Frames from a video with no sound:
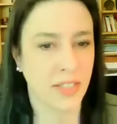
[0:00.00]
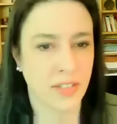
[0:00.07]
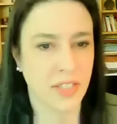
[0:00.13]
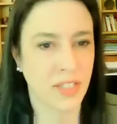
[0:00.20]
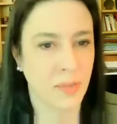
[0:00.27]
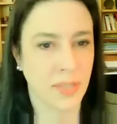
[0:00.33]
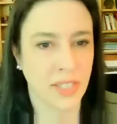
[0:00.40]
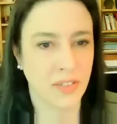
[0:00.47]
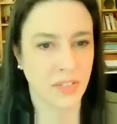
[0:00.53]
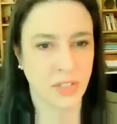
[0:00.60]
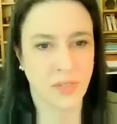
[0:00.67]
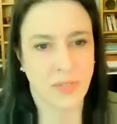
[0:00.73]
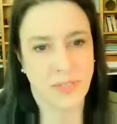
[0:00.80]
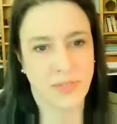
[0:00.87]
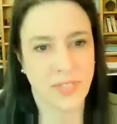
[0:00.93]
or something,
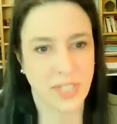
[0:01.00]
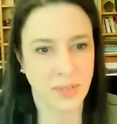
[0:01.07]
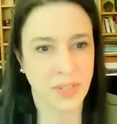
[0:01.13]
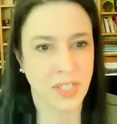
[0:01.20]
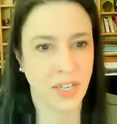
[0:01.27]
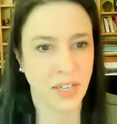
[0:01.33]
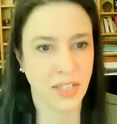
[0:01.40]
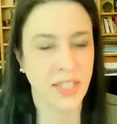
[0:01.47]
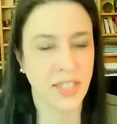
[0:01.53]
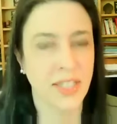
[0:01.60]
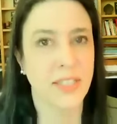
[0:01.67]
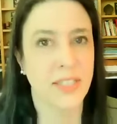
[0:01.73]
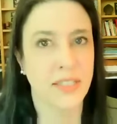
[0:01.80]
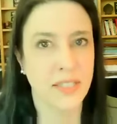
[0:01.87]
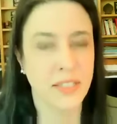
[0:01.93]
250, we'll call it.
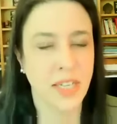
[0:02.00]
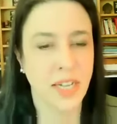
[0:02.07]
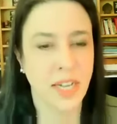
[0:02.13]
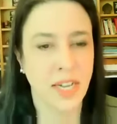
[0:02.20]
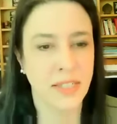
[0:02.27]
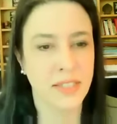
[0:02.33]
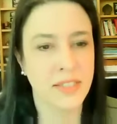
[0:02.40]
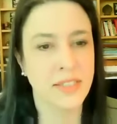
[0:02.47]
Yeah.